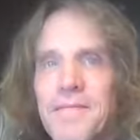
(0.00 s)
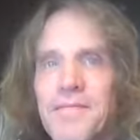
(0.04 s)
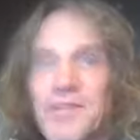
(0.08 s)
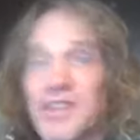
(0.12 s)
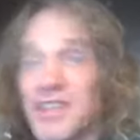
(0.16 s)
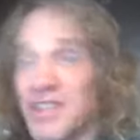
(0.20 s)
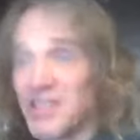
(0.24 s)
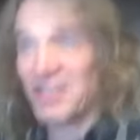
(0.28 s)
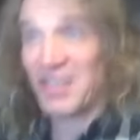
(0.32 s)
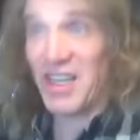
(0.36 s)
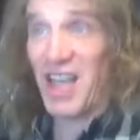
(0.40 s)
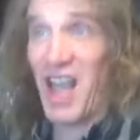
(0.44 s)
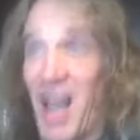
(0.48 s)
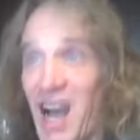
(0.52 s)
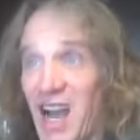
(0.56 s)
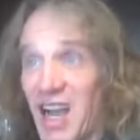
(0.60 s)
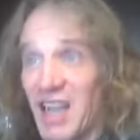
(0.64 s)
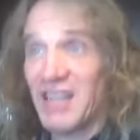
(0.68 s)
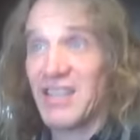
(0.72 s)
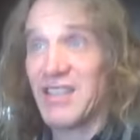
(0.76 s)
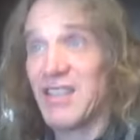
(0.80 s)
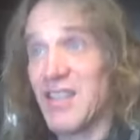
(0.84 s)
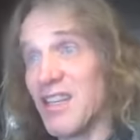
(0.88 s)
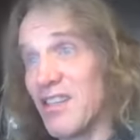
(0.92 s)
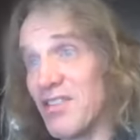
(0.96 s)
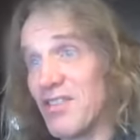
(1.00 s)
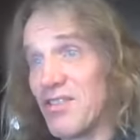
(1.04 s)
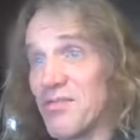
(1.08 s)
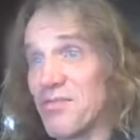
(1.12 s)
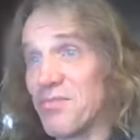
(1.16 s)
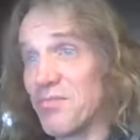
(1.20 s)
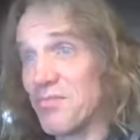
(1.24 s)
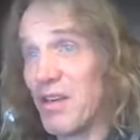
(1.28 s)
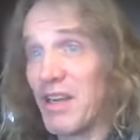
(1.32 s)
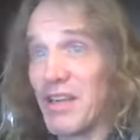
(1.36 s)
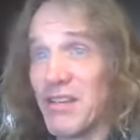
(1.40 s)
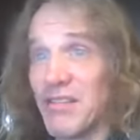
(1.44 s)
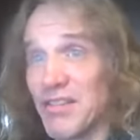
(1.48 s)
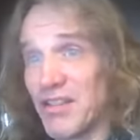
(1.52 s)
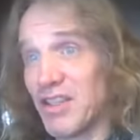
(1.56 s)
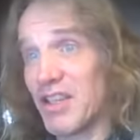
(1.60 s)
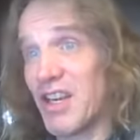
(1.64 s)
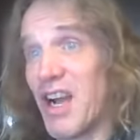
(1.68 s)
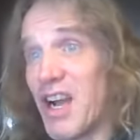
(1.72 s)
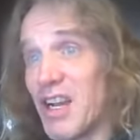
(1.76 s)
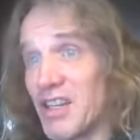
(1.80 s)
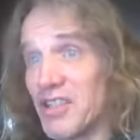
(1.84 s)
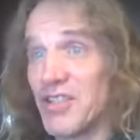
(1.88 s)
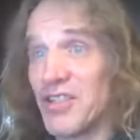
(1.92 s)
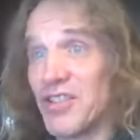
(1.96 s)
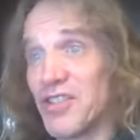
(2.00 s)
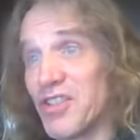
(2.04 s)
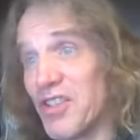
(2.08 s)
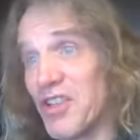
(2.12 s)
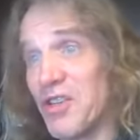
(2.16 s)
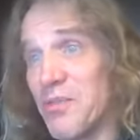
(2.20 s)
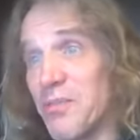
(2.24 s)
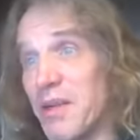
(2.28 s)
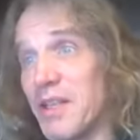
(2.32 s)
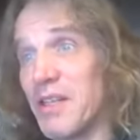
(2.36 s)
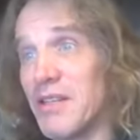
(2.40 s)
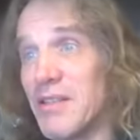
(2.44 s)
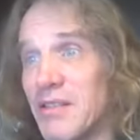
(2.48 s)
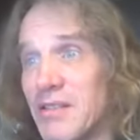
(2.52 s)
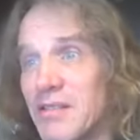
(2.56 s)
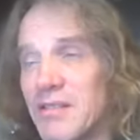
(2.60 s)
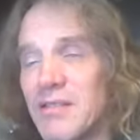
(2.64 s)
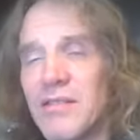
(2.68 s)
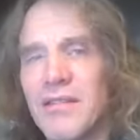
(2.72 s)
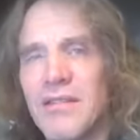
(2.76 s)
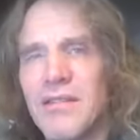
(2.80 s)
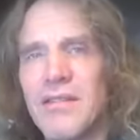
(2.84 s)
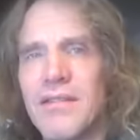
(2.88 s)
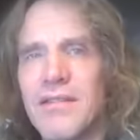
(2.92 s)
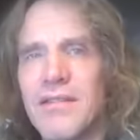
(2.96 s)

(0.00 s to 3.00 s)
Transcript: disguised as regular conscious humans.